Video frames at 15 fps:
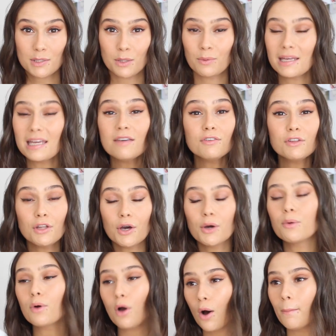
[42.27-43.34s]
So even
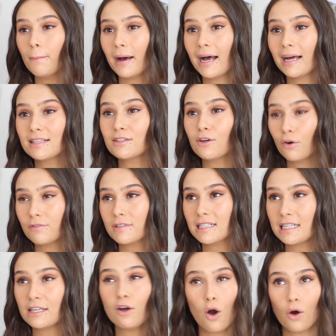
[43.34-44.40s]
though cotton pads,
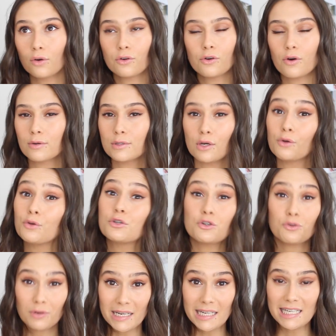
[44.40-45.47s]
obviously cotton grows on
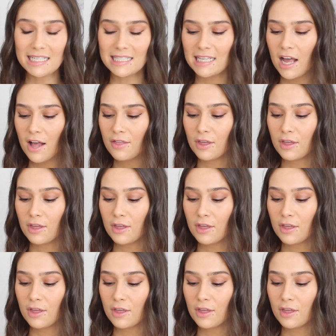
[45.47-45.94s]
trees,